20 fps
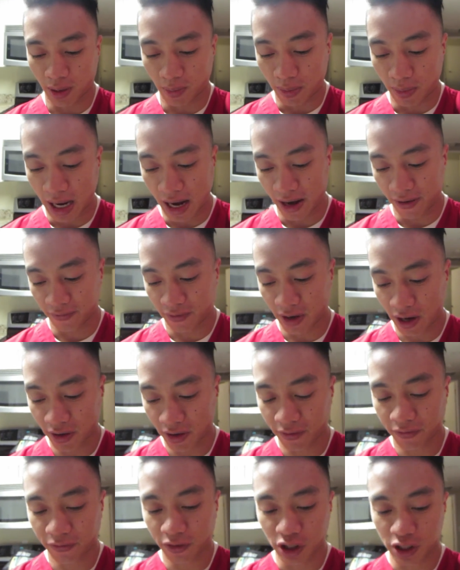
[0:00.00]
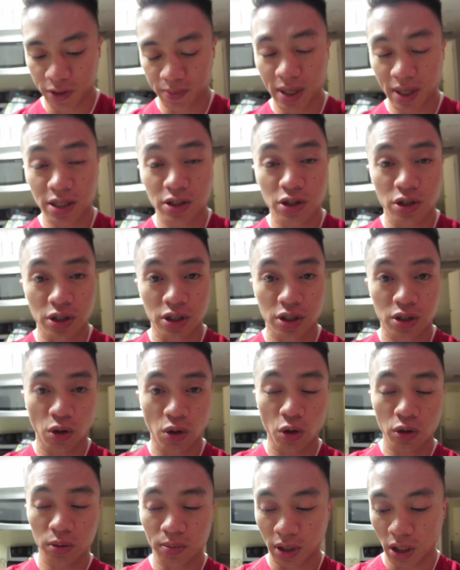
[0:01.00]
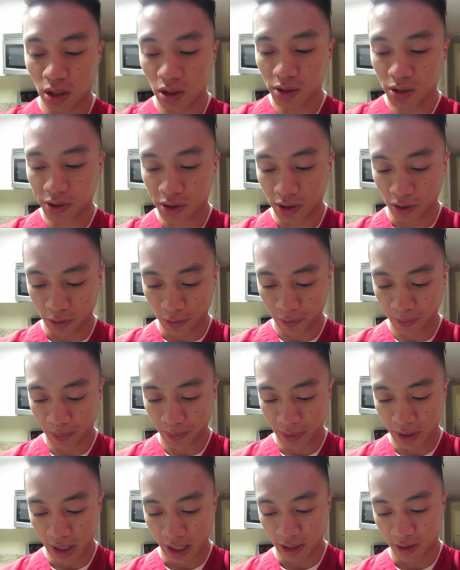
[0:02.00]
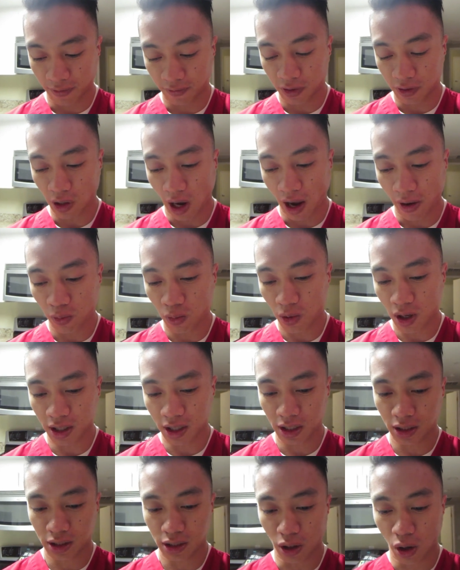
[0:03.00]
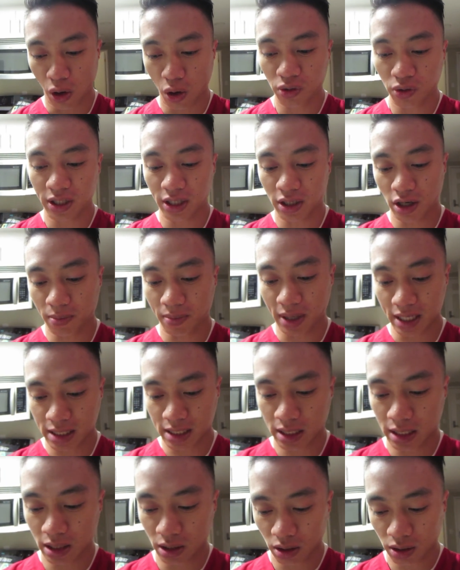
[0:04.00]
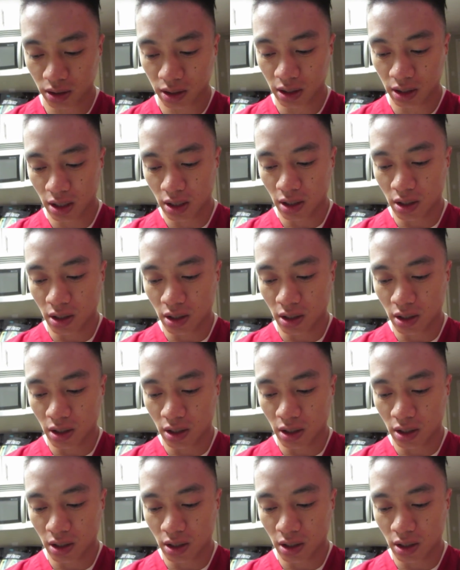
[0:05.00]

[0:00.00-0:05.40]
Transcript: of my very first mentors told me also that if I wanted to hone in on my skills